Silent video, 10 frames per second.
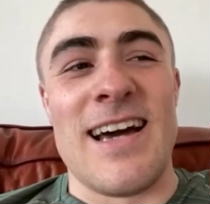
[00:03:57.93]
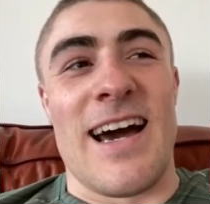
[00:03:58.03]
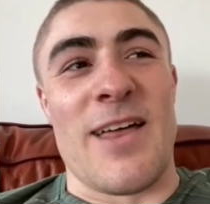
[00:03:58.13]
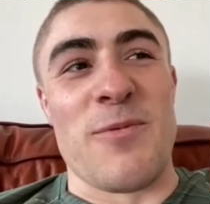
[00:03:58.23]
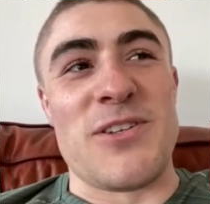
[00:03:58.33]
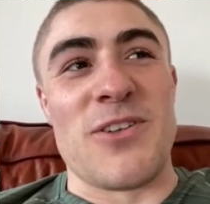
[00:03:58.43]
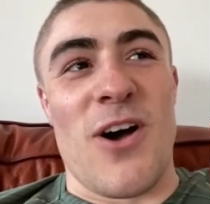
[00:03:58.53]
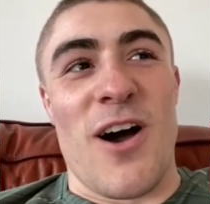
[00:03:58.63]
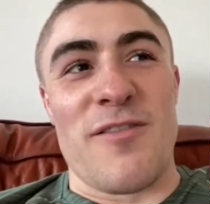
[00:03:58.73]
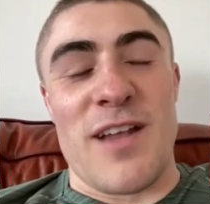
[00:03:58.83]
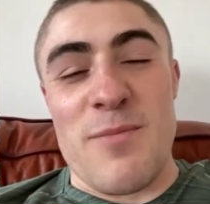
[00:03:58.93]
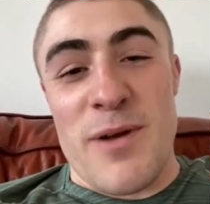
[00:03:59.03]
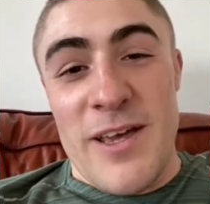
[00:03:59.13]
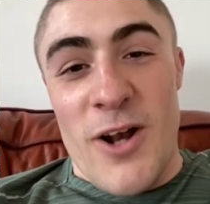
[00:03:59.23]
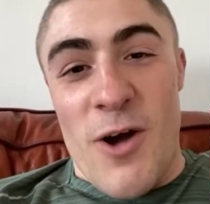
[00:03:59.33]
And then we'd start off like
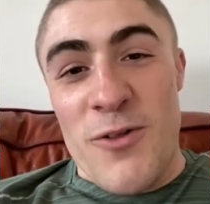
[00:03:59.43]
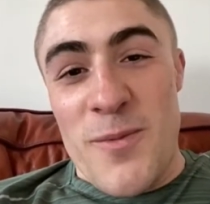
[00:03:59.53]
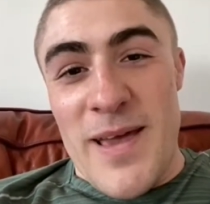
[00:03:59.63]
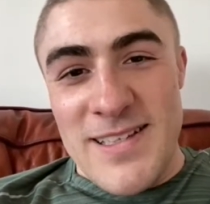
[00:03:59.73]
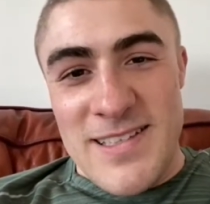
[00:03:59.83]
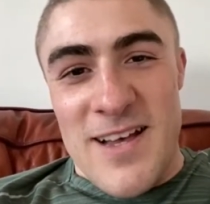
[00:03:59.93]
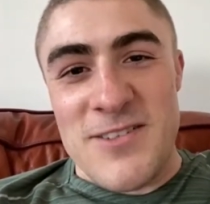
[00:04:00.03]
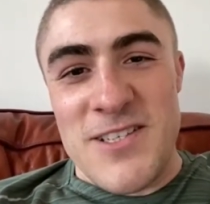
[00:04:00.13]
bringing our other mates down to